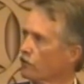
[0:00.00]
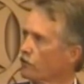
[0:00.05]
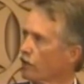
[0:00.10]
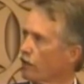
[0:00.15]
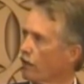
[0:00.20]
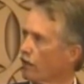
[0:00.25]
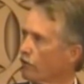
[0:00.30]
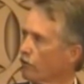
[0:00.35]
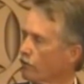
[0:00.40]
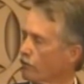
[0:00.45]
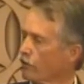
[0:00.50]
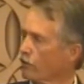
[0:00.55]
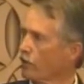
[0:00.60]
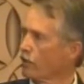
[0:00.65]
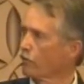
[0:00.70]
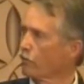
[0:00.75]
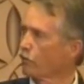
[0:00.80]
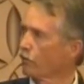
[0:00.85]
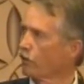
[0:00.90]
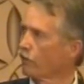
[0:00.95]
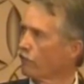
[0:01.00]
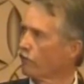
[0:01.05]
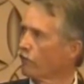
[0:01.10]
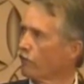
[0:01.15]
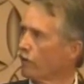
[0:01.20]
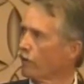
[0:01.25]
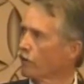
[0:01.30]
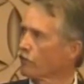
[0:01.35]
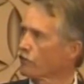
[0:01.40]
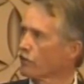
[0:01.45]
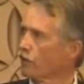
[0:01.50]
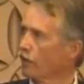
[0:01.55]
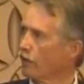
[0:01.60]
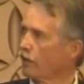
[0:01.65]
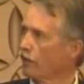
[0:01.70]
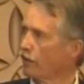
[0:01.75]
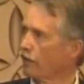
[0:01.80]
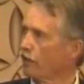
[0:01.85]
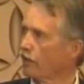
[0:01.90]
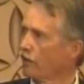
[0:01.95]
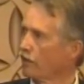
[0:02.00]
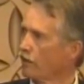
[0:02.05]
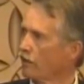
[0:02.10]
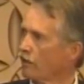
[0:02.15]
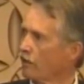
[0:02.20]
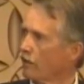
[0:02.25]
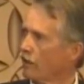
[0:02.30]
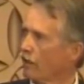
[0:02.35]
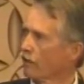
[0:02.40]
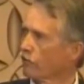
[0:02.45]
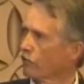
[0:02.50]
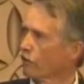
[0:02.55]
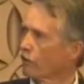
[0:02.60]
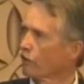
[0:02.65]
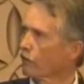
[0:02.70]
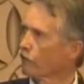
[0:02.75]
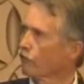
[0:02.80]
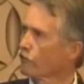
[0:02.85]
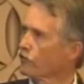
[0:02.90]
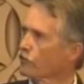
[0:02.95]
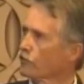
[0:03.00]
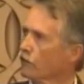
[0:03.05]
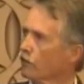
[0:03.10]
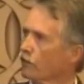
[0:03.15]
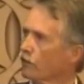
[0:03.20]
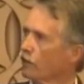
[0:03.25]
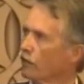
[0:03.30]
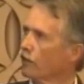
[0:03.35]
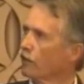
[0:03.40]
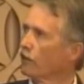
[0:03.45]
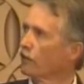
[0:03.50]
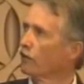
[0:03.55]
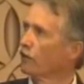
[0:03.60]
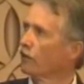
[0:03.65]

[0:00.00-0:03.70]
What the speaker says: shot with a couple of them outside a athletic facility.